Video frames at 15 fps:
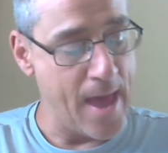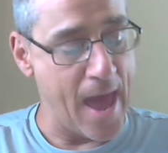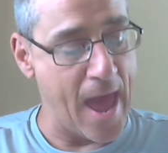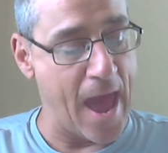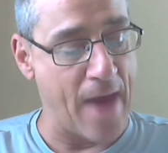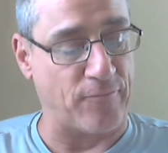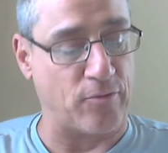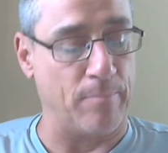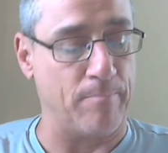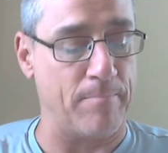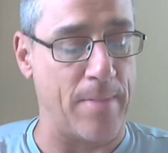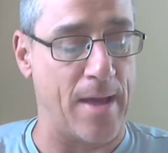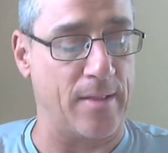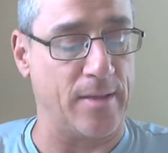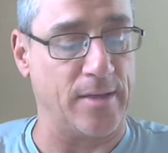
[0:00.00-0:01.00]
After
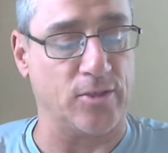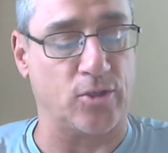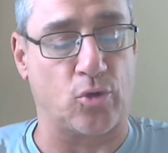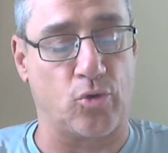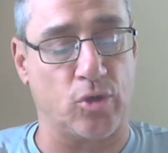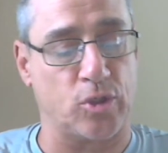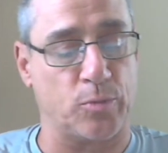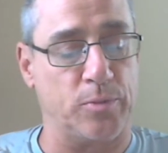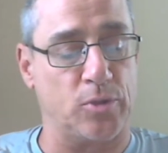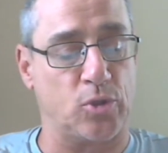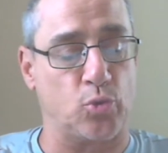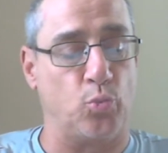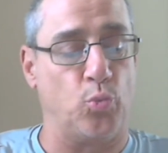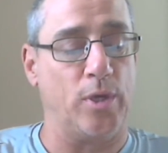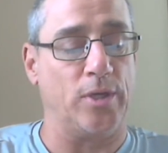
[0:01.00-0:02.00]
mailing his
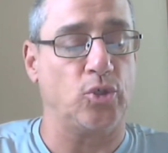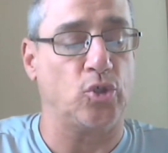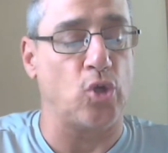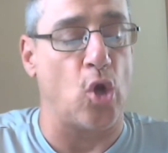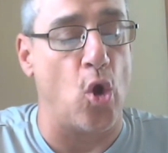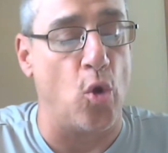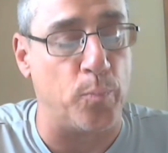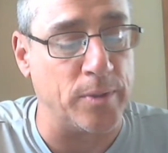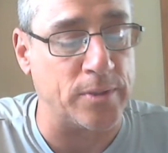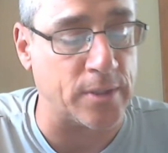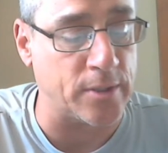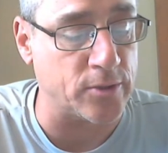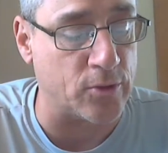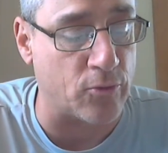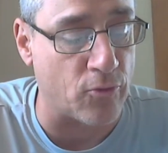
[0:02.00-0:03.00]
Christmas wish, Opus
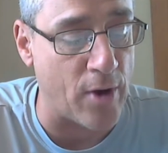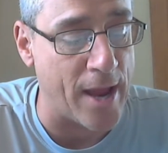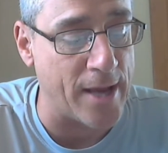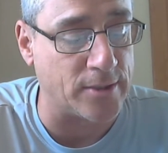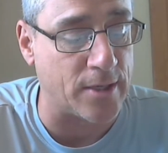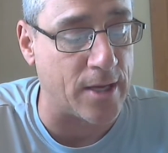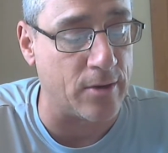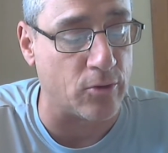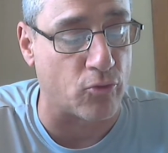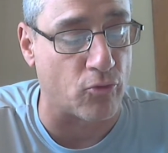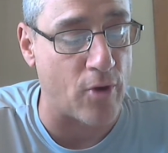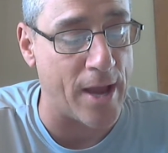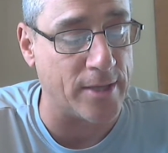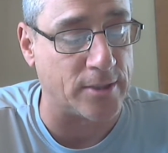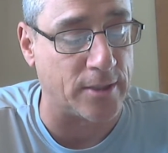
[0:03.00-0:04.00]

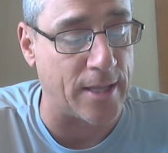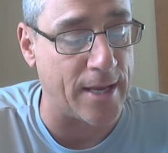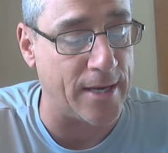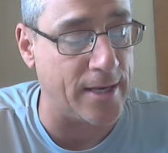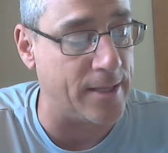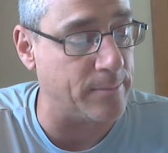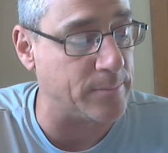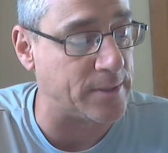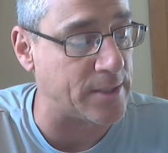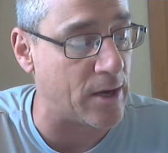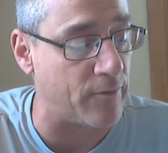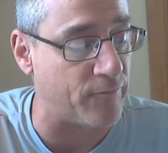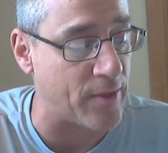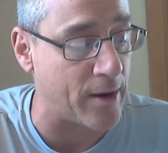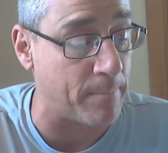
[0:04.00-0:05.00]
congratulated
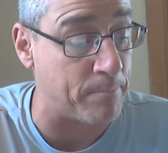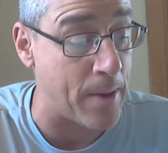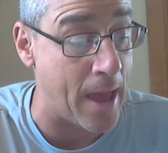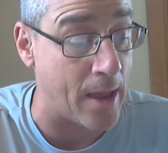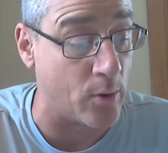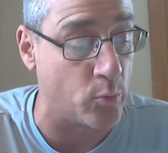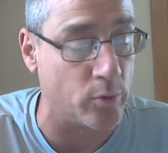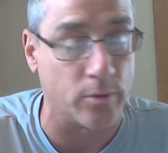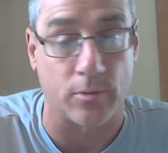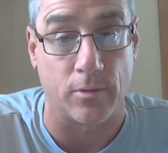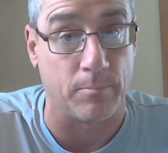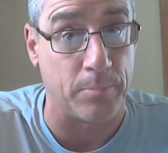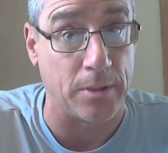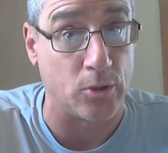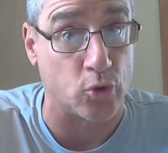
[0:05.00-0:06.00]
himself that a penguin
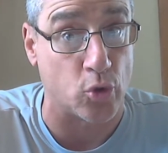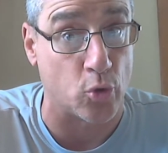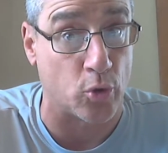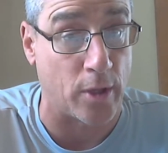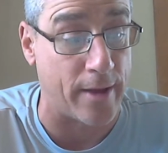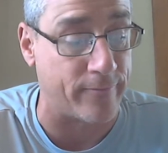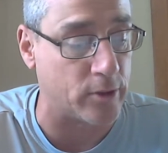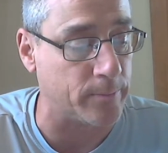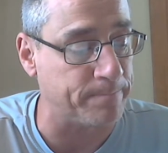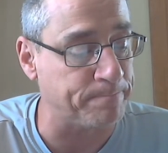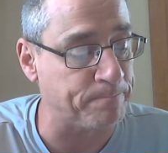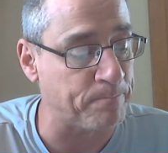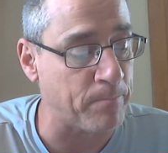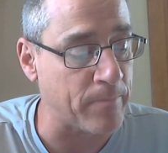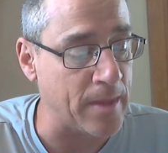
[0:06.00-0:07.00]
could be so clever.
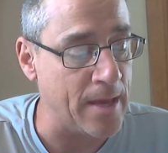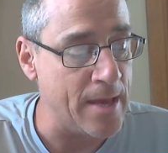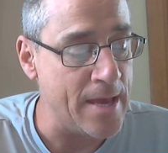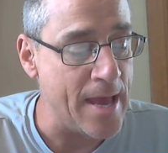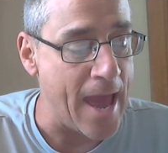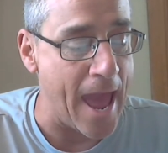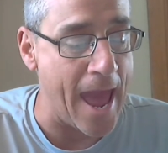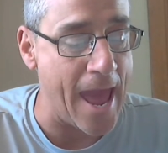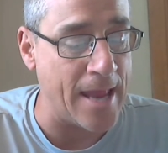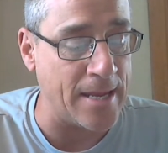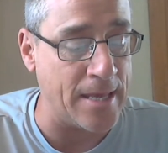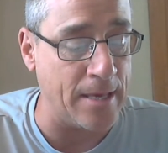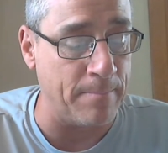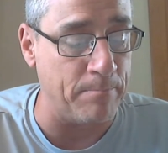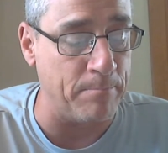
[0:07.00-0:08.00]
And
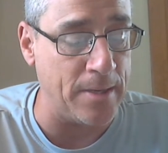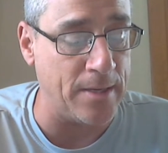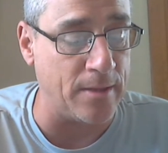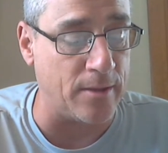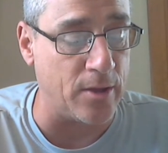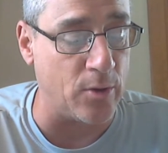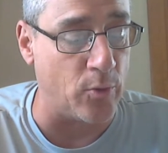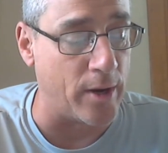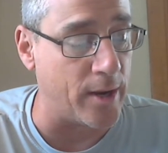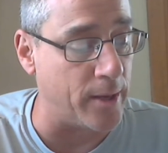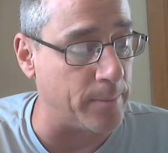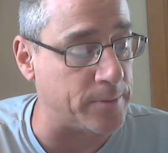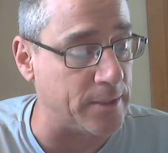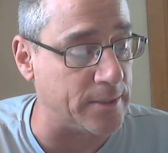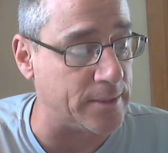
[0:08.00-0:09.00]
he immediately went
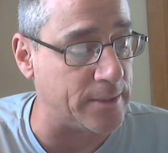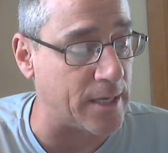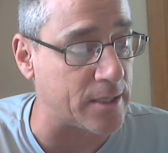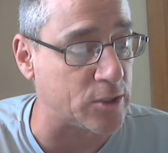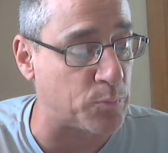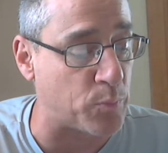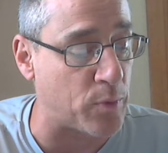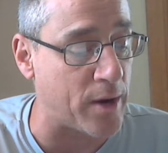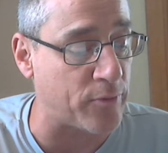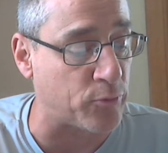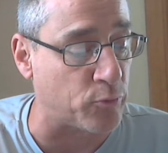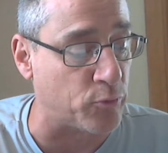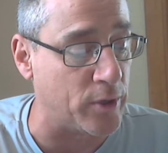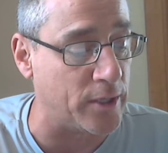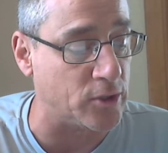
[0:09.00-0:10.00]
up to Duck's Breath
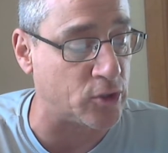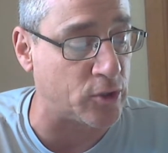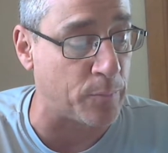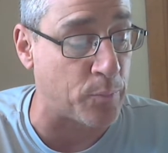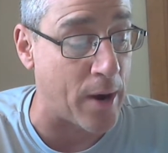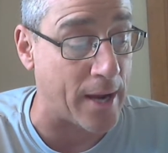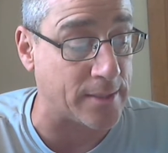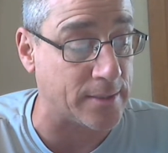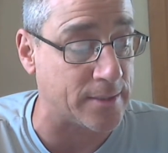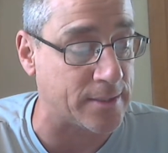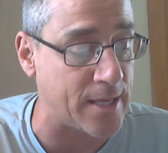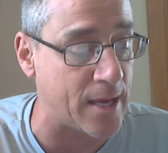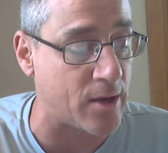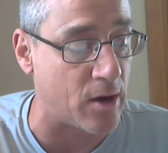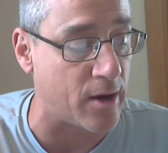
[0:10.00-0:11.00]
Ridge to practice
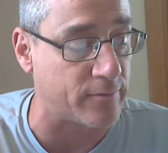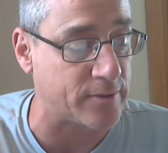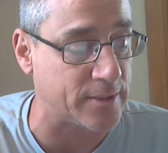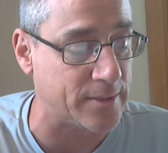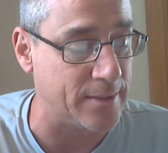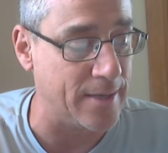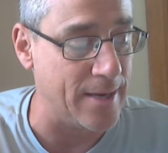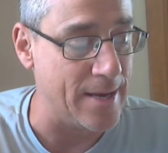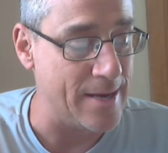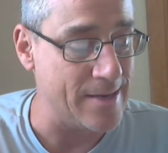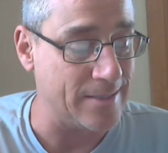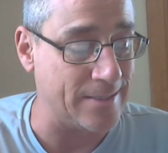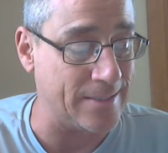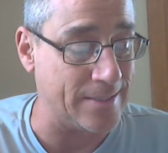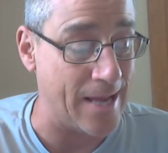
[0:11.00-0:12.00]
takeoffs.
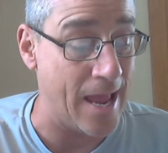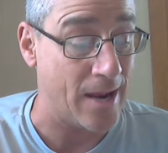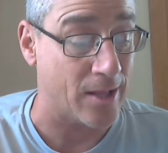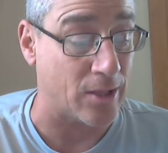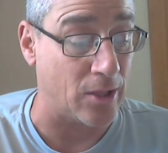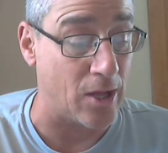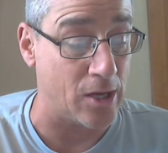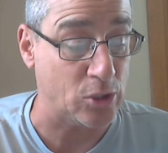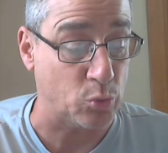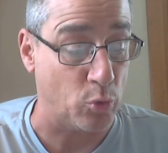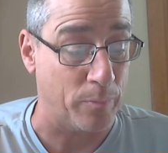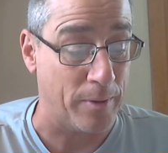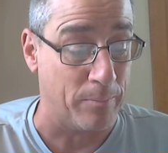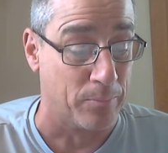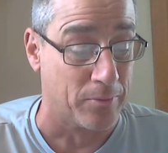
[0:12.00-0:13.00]
Santa Claus will
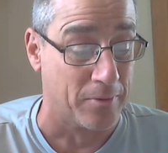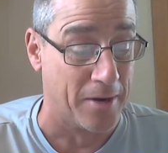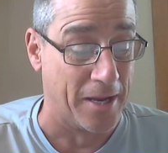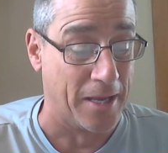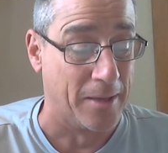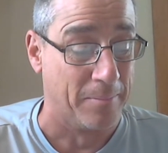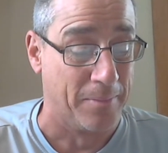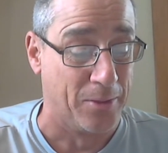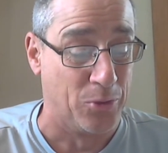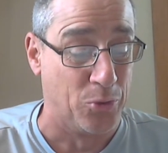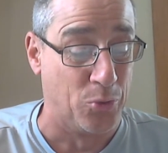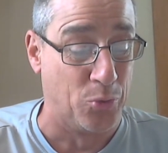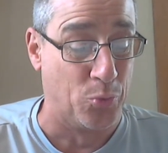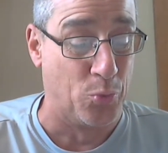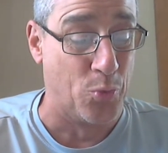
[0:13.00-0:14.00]
be bringing me
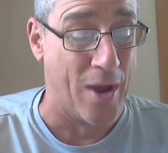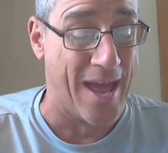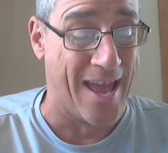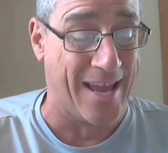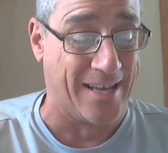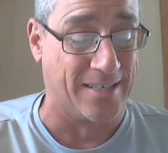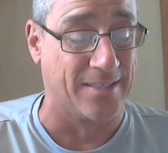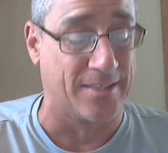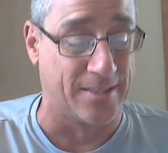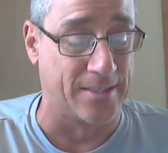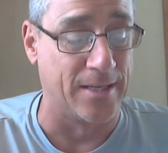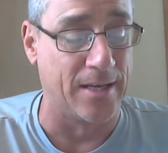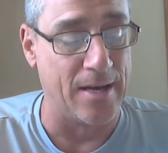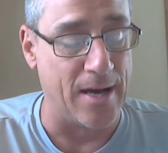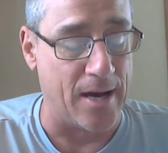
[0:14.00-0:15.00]
new
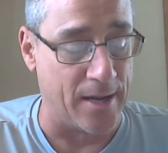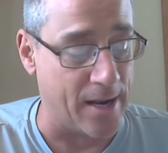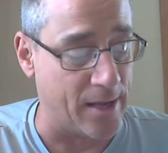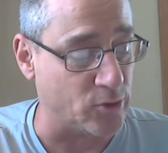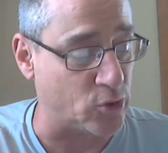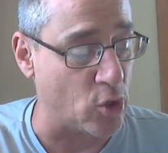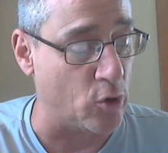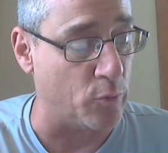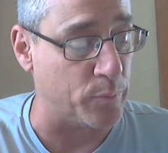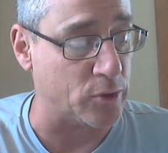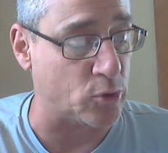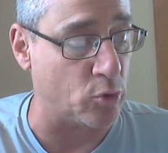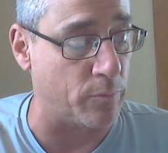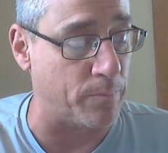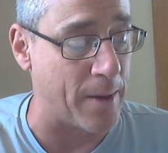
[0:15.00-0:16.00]
wings, announced Opus
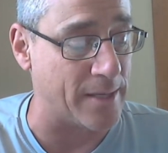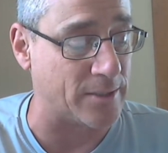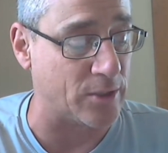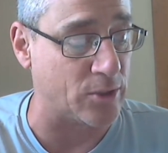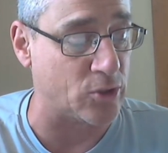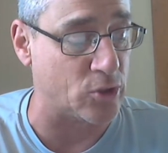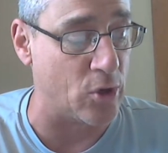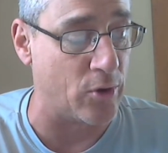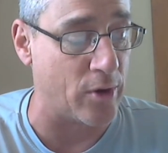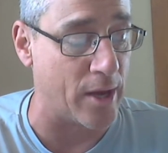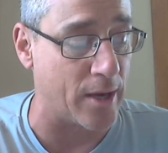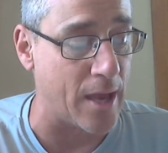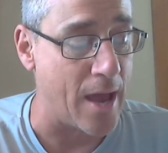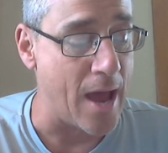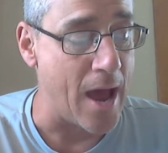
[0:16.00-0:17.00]
to a passing snow
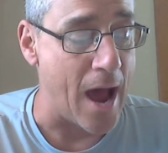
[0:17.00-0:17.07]
duck.